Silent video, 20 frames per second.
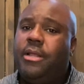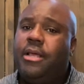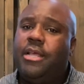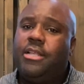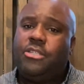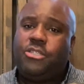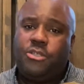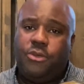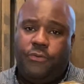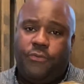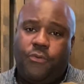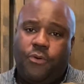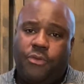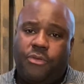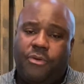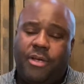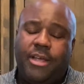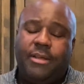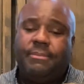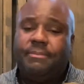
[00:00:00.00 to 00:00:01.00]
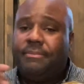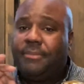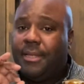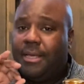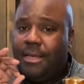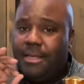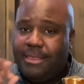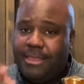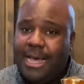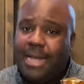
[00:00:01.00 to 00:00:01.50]
and so forth, right?
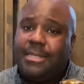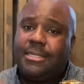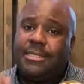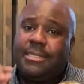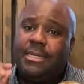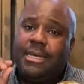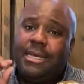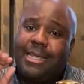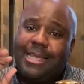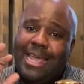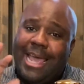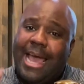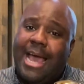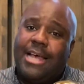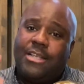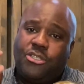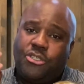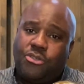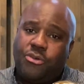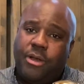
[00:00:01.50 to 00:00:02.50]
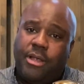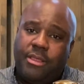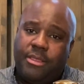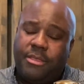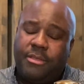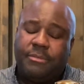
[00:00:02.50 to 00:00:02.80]
That's cask strength.